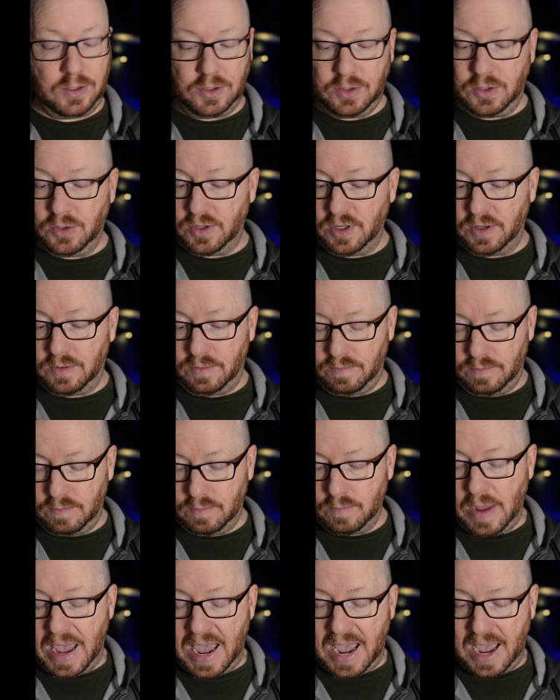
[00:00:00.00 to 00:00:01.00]
to the
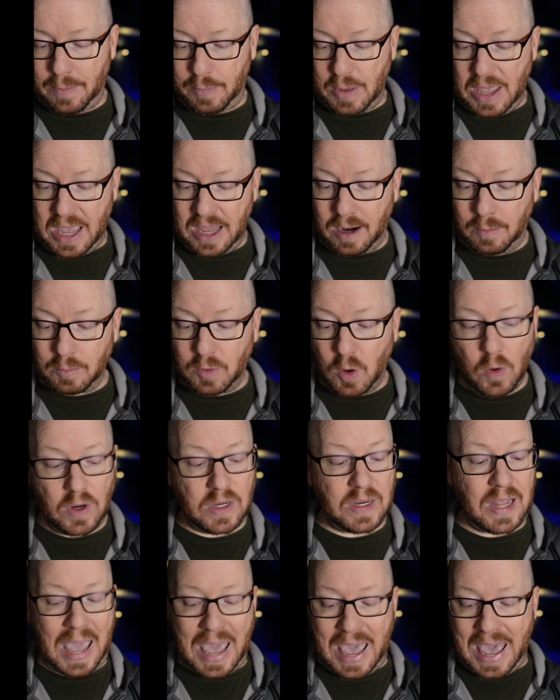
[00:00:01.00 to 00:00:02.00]
app and I'm
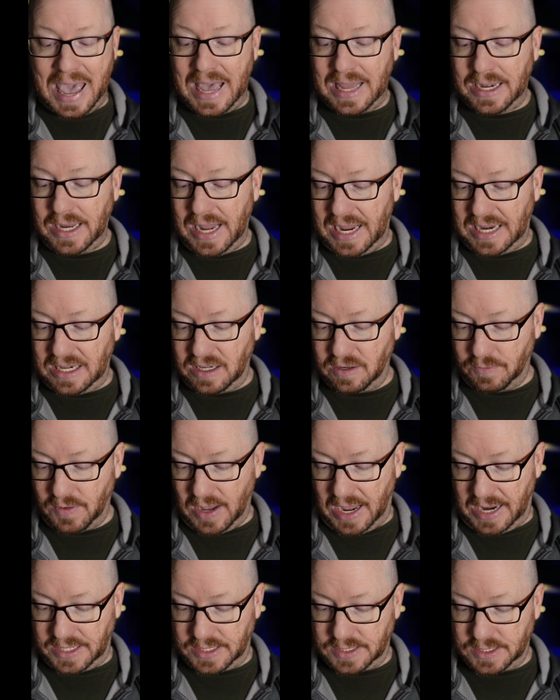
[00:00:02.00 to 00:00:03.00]
going to add a
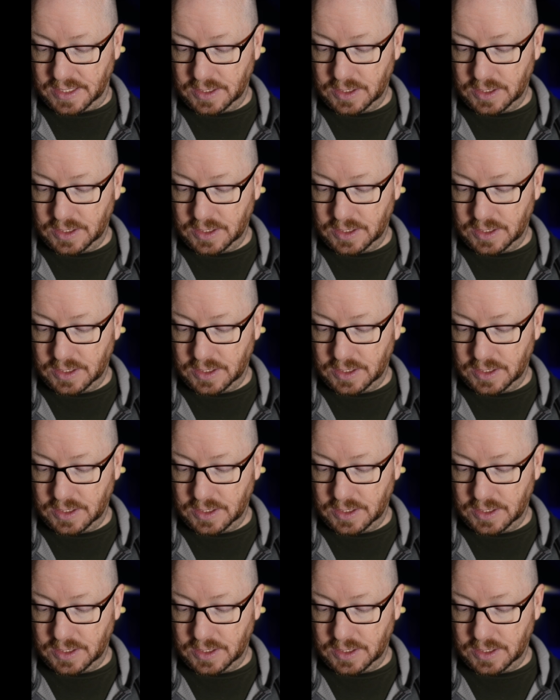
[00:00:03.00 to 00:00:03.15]
device.